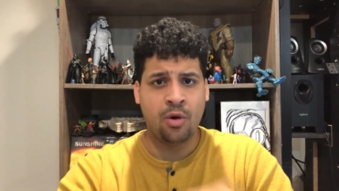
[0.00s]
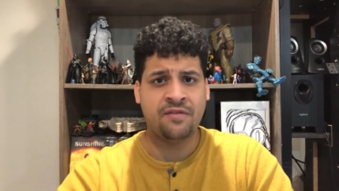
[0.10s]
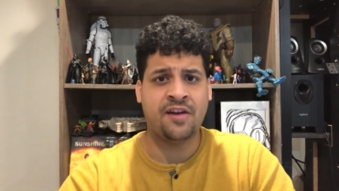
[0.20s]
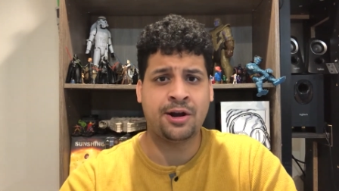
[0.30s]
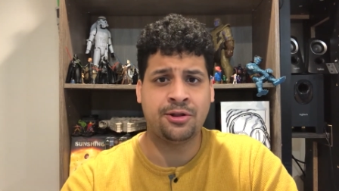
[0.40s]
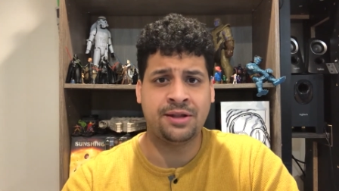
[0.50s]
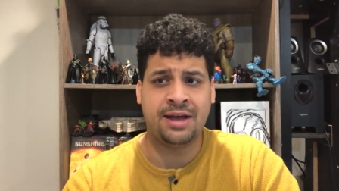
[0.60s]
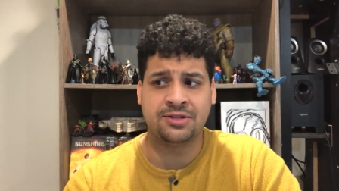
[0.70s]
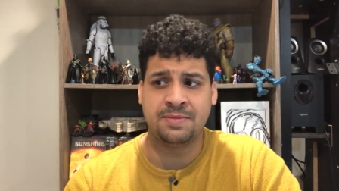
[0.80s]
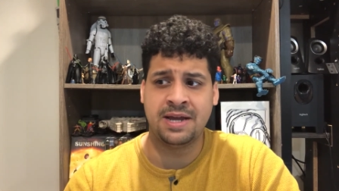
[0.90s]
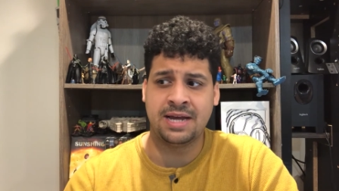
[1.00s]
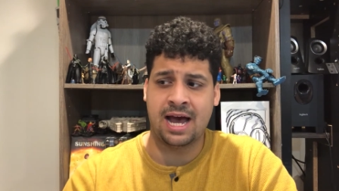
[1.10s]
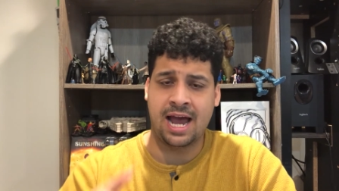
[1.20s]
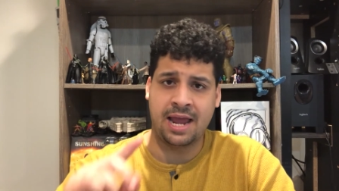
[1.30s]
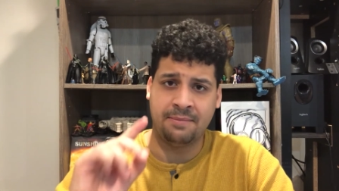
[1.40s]
one final announcement
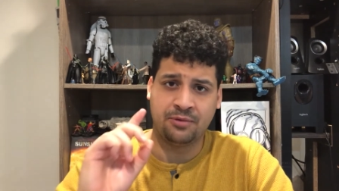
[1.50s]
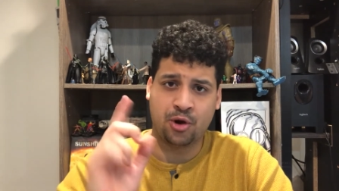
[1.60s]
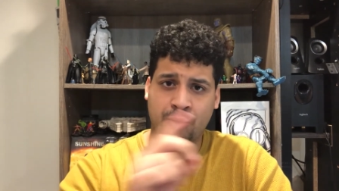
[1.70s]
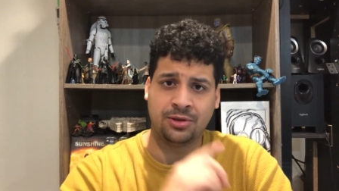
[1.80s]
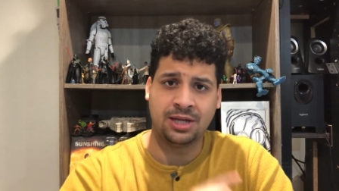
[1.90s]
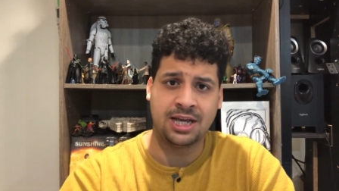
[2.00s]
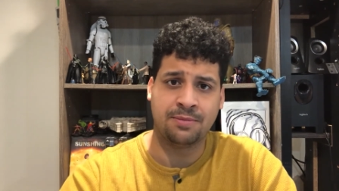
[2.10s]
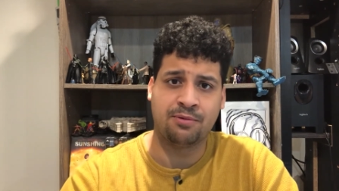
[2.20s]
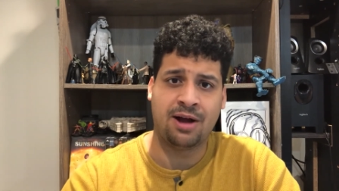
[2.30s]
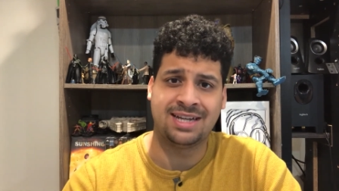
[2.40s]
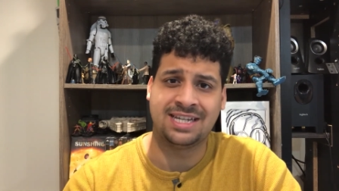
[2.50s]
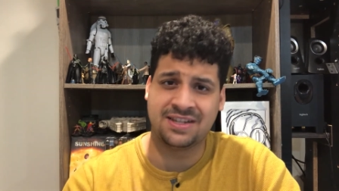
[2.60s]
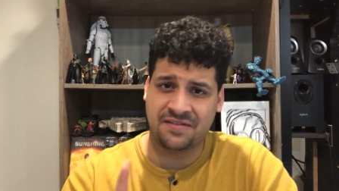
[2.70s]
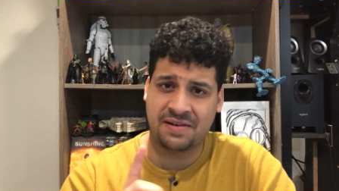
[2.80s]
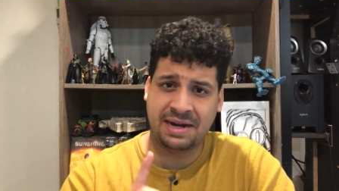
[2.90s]
I am currently in the
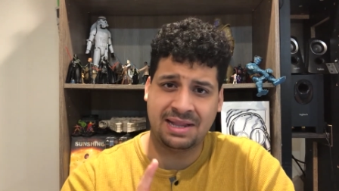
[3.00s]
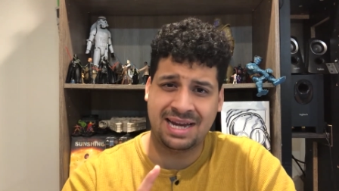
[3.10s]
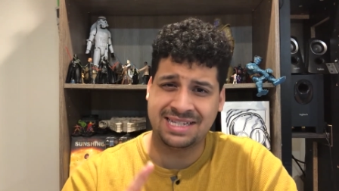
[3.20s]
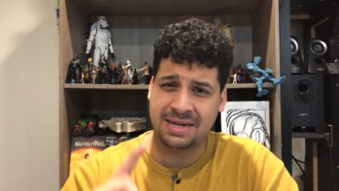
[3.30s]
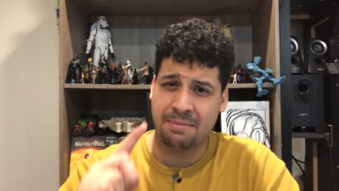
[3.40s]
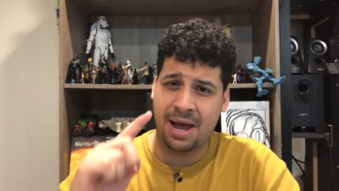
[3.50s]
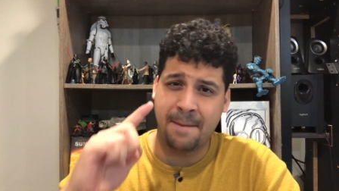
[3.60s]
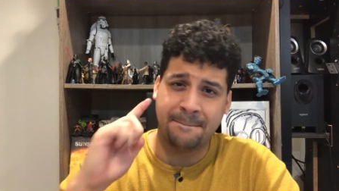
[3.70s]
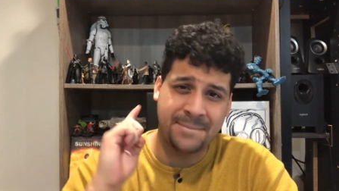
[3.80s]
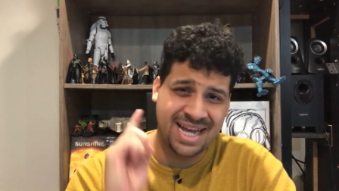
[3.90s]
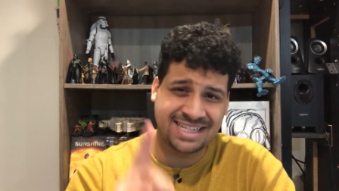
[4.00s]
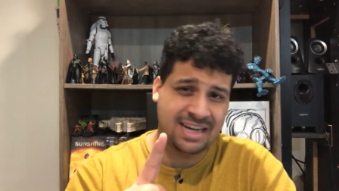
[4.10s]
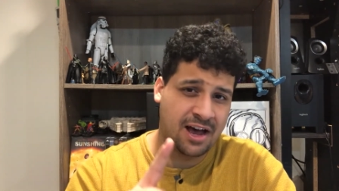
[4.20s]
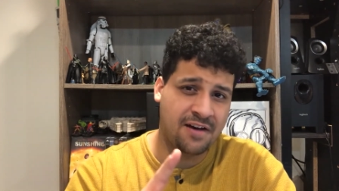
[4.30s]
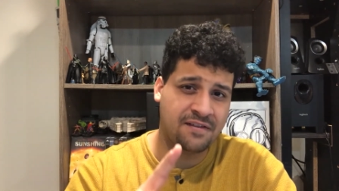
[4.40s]
process of finalizing my
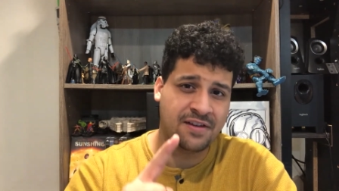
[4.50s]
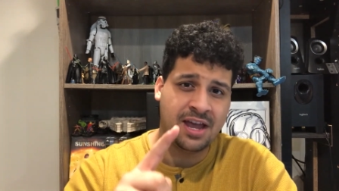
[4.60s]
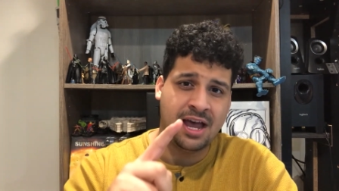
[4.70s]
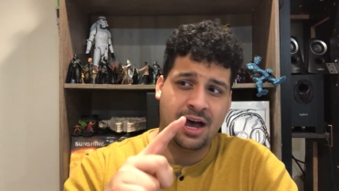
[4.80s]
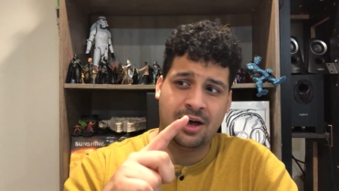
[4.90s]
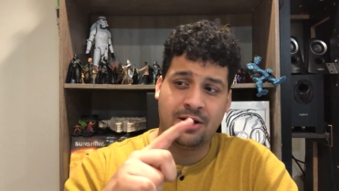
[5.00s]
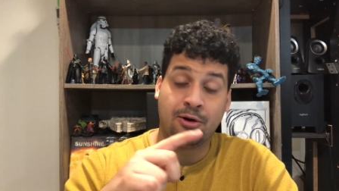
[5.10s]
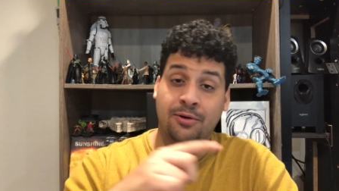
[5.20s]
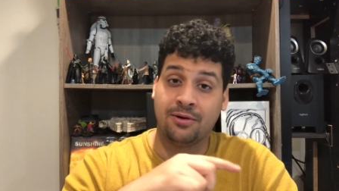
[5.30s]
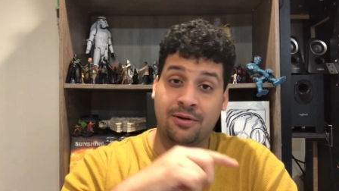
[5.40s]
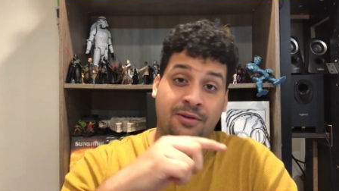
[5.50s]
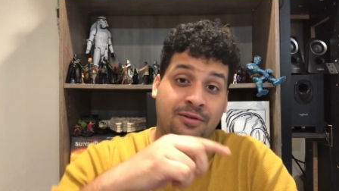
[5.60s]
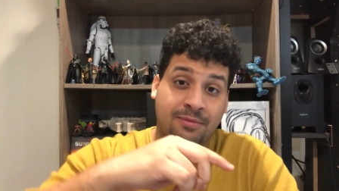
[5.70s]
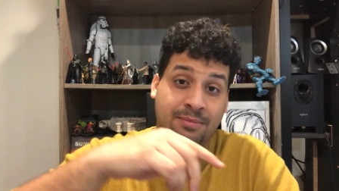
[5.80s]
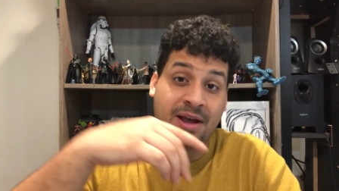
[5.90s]
best of uh, or,
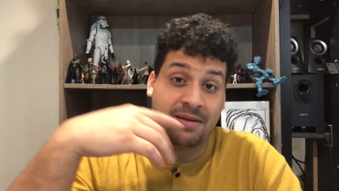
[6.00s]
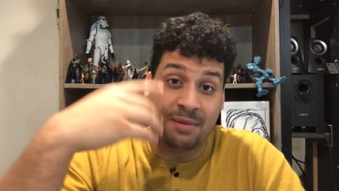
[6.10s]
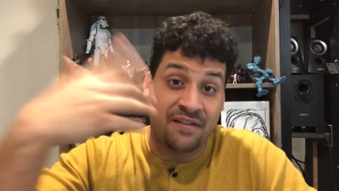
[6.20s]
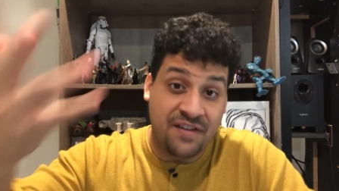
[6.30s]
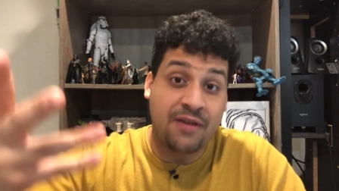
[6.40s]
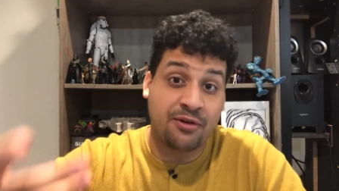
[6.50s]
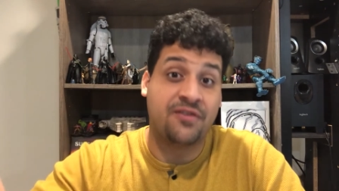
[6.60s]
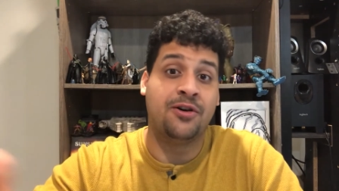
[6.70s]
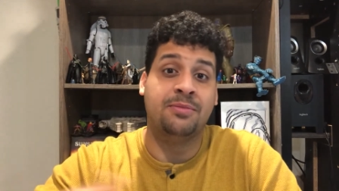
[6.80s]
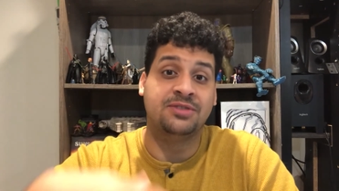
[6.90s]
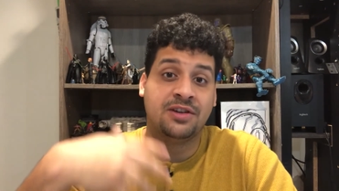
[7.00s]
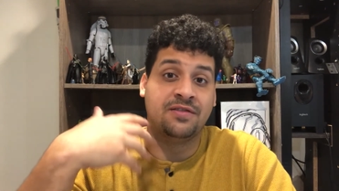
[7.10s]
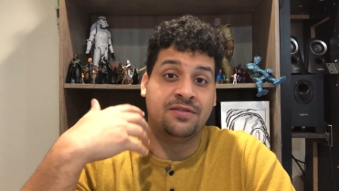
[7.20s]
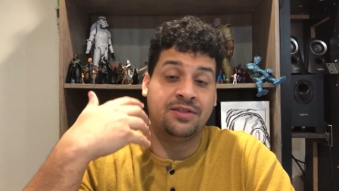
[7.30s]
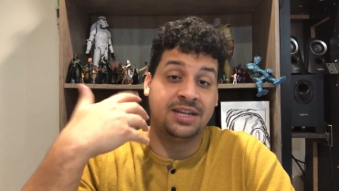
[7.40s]
or, my, my favorite films
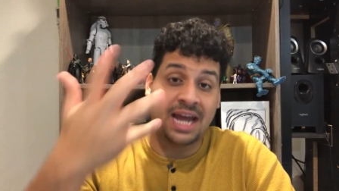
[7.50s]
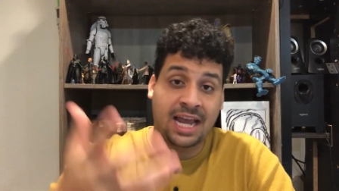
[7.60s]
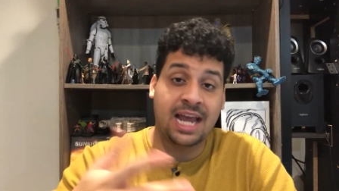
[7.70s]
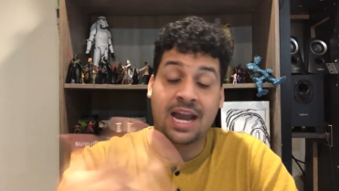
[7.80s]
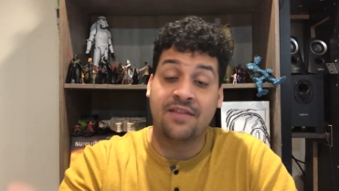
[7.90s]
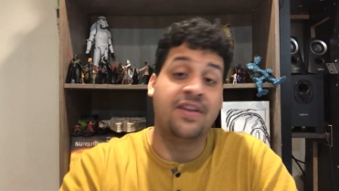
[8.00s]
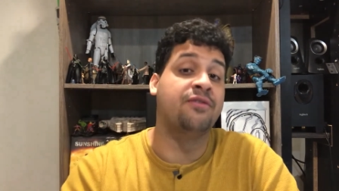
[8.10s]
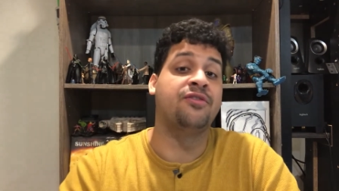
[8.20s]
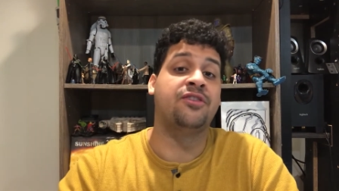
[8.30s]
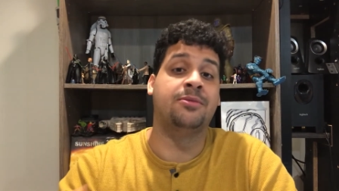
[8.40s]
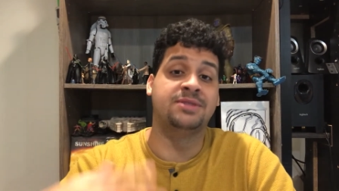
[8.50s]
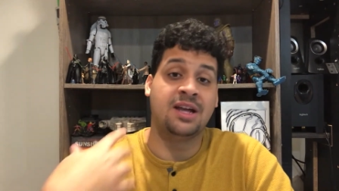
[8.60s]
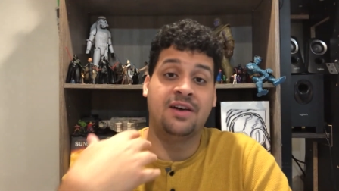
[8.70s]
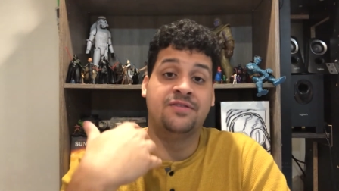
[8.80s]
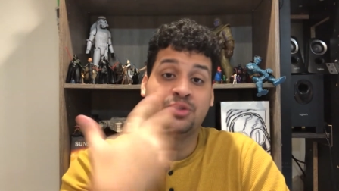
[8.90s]
of the decade and favorite
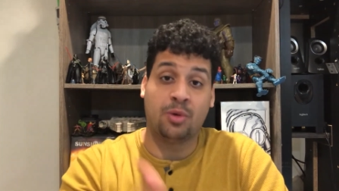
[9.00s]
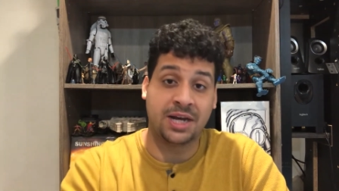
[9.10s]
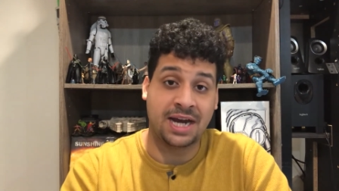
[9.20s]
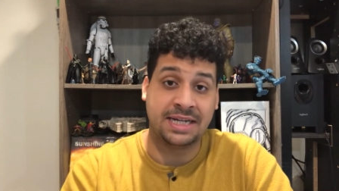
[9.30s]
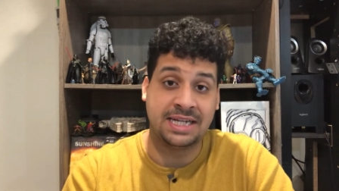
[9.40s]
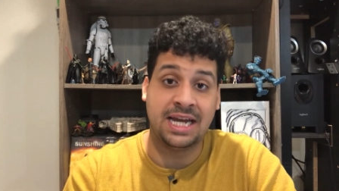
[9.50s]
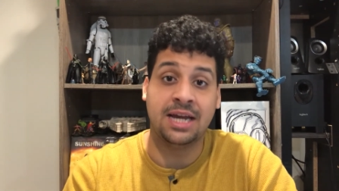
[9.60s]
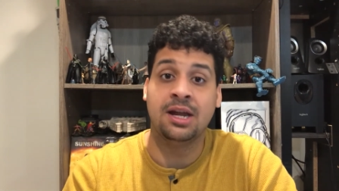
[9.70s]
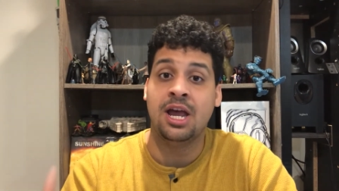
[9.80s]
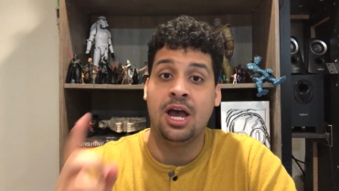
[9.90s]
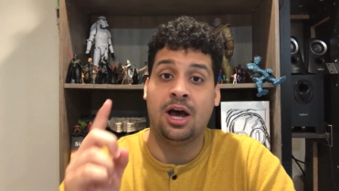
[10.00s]
films of 2019.